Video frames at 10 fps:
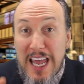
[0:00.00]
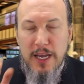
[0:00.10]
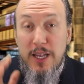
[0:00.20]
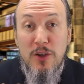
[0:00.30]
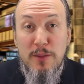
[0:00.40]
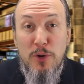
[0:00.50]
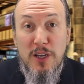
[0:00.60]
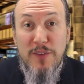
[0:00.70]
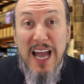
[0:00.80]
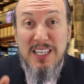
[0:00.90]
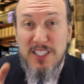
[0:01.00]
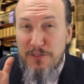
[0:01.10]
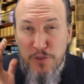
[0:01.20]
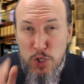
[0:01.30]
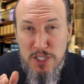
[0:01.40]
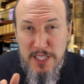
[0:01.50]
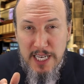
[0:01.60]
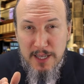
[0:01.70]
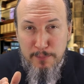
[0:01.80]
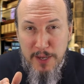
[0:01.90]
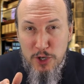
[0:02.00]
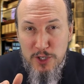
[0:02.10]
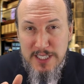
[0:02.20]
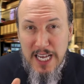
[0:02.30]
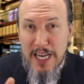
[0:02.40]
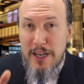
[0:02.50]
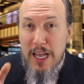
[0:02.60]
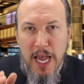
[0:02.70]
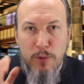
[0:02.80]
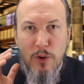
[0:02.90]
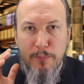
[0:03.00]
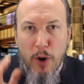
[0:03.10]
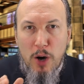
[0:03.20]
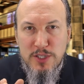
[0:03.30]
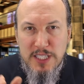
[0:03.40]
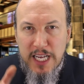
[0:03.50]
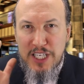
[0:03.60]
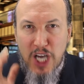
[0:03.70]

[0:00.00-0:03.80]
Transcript: And here in the book of Acts, the first thing that Peter said and what Paul said,